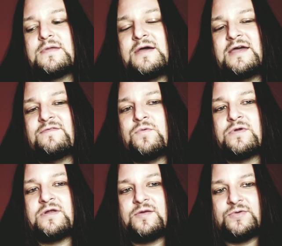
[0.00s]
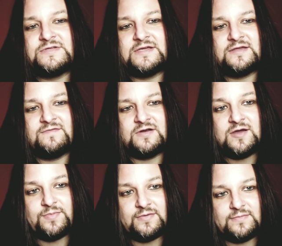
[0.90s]
I haven't 100% given
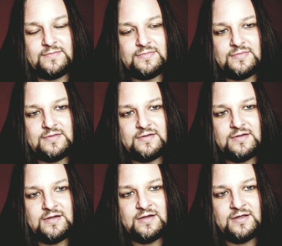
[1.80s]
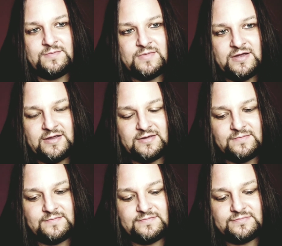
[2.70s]
up on my
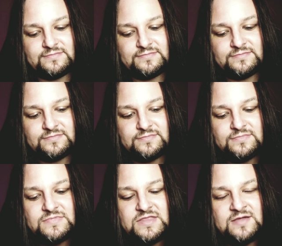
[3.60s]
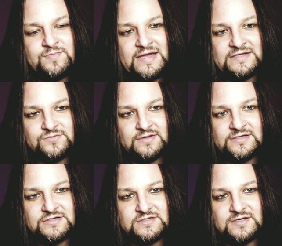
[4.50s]
past
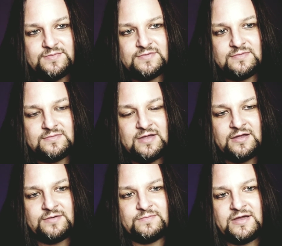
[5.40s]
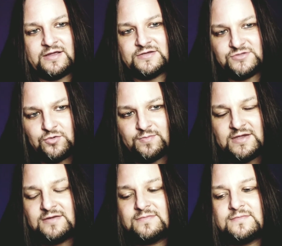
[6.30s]
relationship, on my
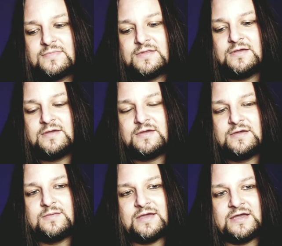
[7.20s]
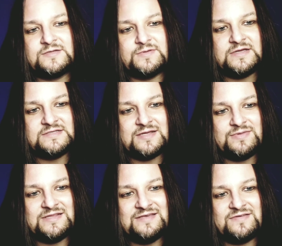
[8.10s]
soulmate, as because I
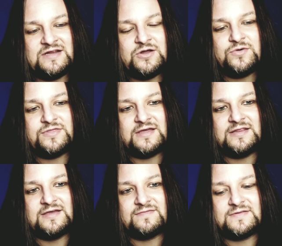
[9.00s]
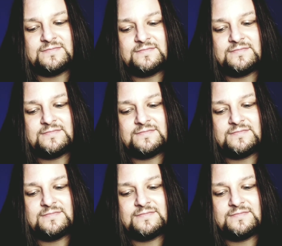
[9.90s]
believe in an oath I left.